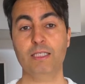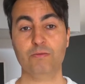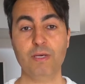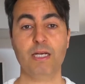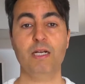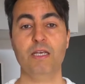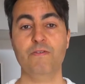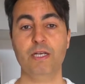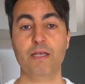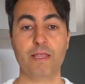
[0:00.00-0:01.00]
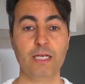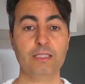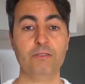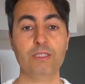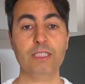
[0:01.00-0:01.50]
to make a living
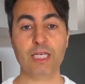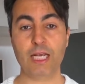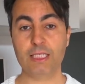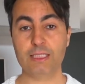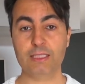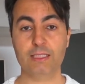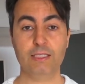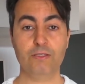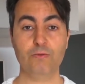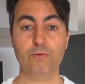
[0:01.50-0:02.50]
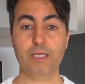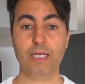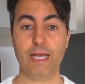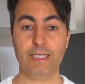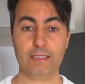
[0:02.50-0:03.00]
thanks to the skills that you will
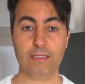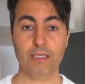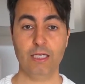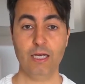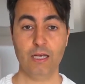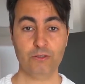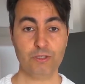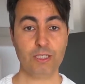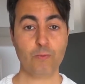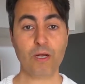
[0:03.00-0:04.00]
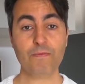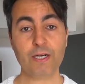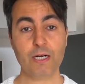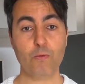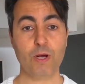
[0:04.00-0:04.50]
get doing the One
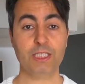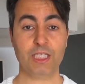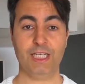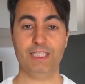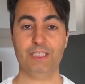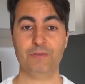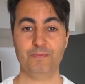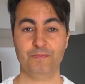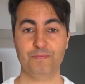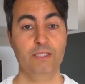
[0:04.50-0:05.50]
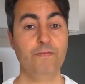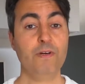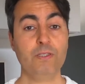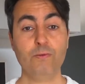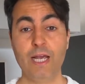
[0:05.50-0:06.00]
Funnel Away Challenge. The
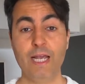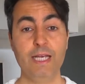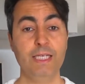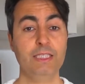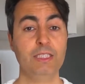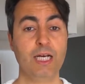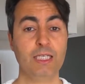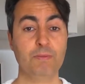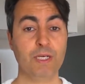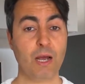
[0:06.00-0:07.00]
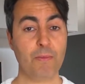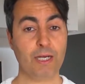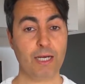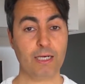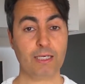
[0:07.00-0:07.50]
first way is just becoming
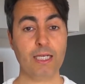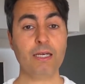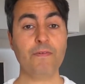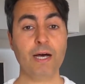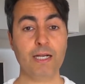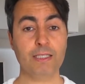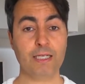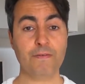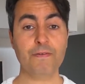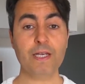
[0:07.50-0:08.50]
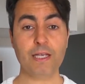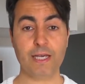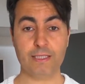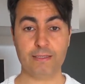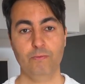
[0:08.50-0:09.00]
a ClickFunnels
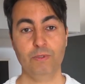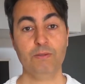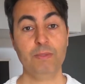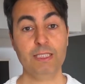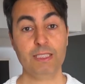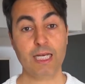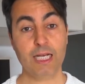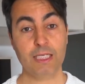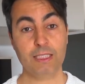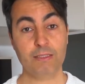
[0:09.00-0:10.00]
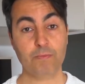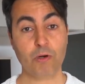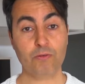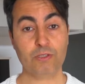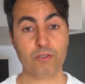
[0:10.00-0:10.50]
affiliate, which means selling the
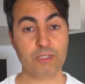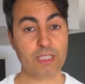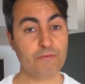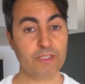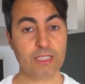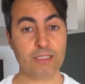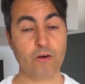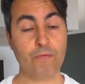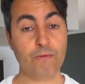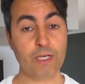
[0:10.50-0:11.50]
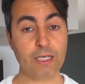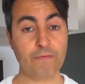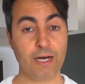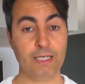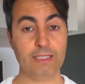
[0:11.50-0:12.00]
products or services of
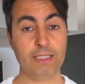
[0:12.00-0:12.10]
ClickFunnels